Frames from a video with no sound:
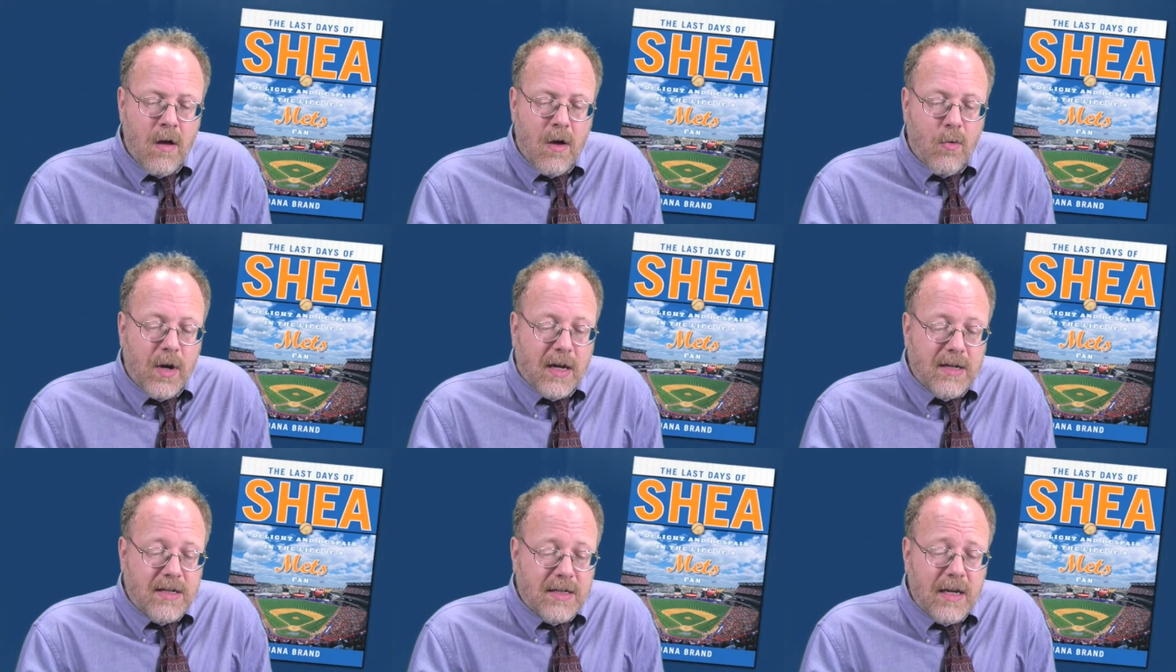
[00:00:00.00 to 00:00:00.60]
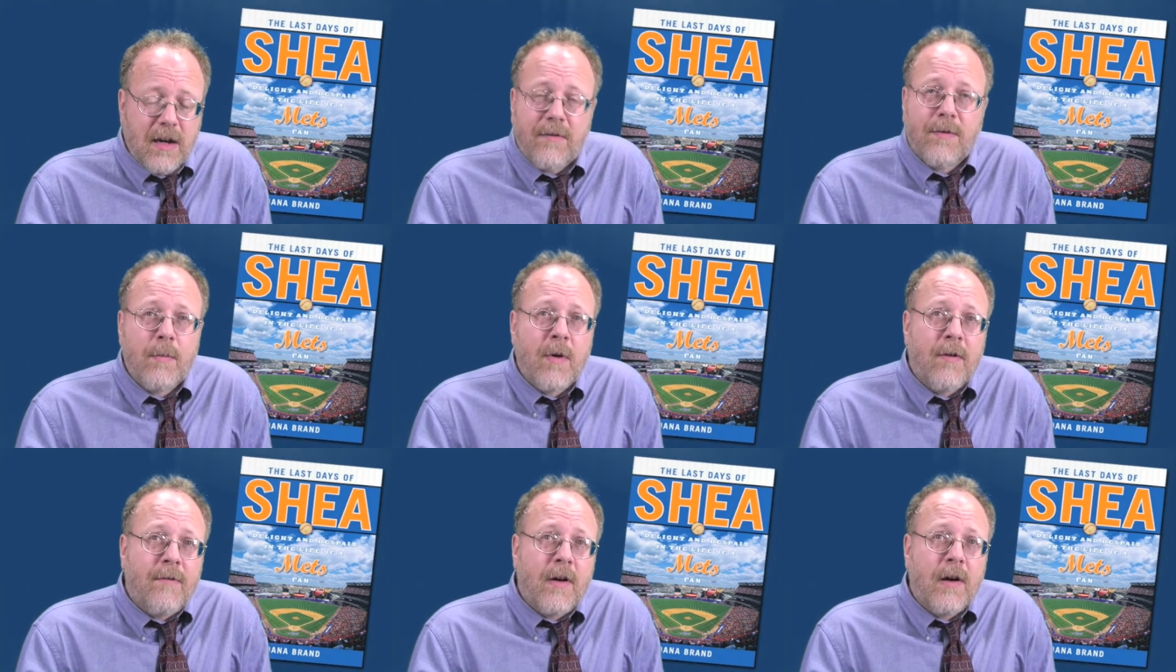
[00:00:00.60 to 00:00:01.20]
We could see it
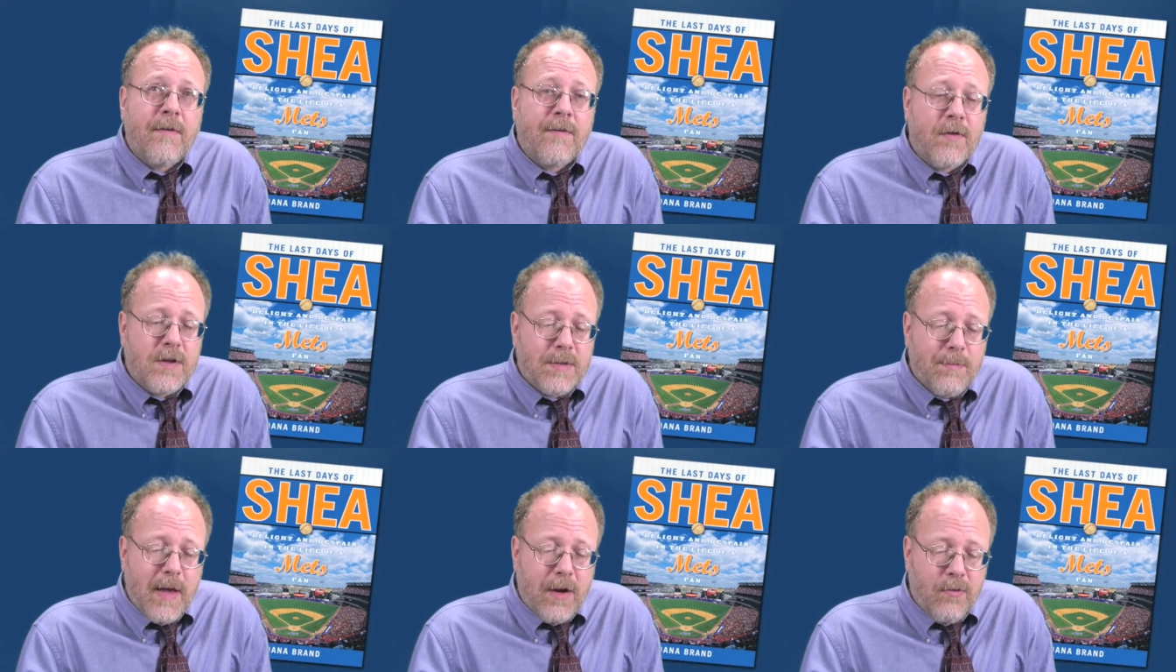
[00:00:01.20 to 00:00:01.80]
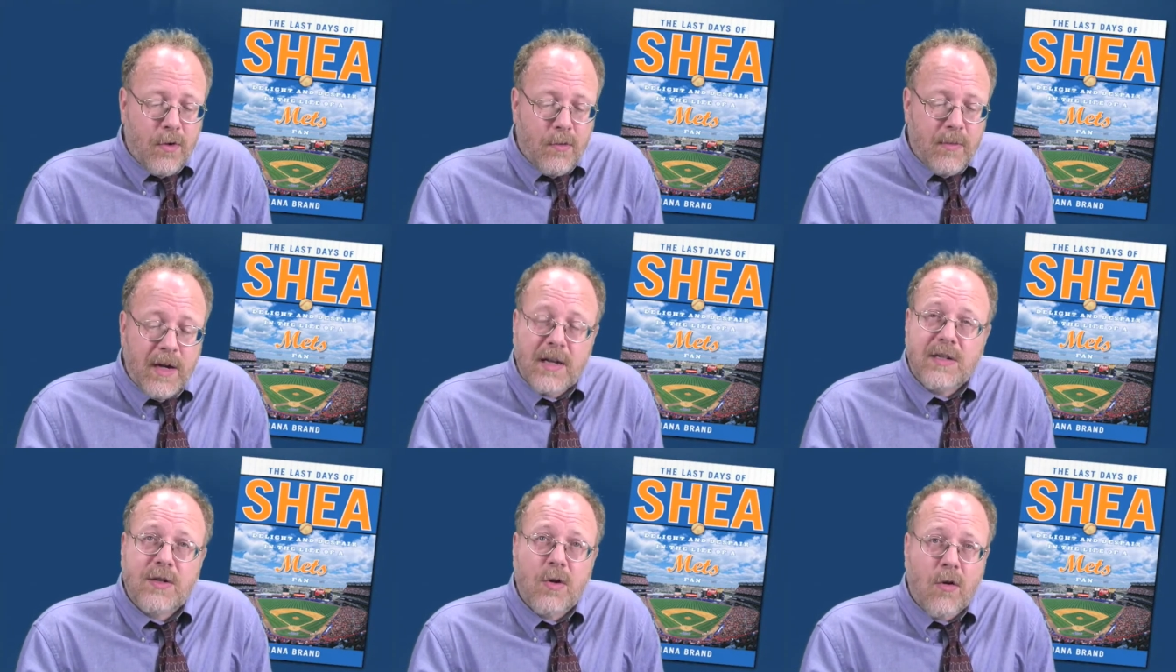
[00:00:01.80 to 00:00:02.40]
from her very first bedroom
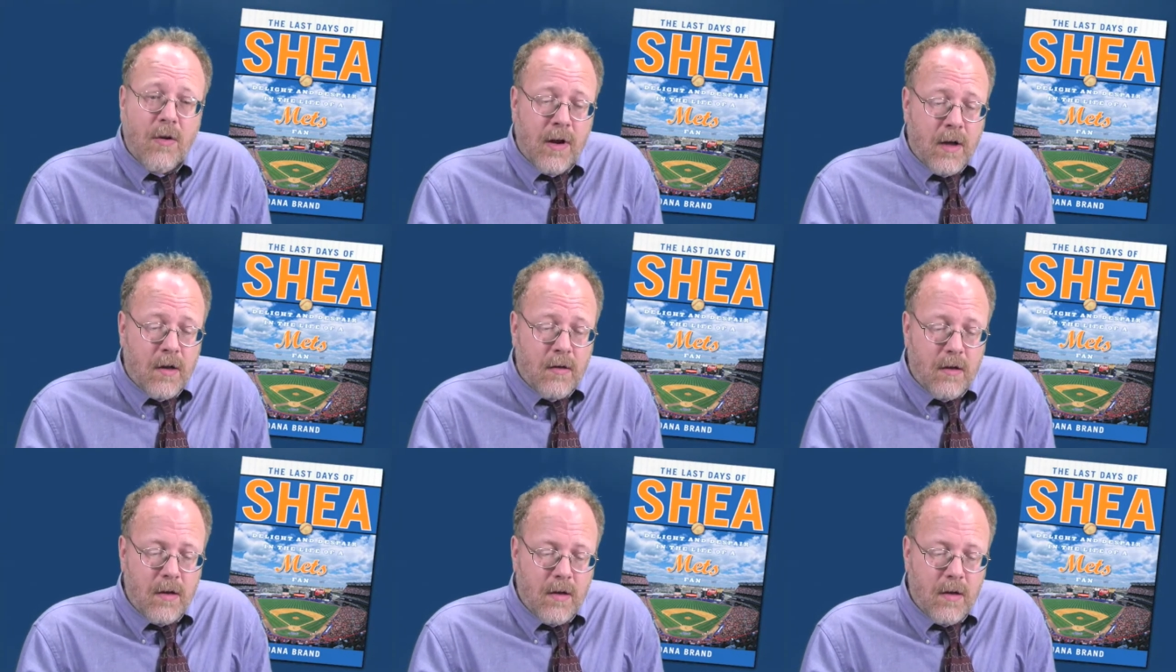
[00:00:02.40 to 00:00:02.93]
in Astoria.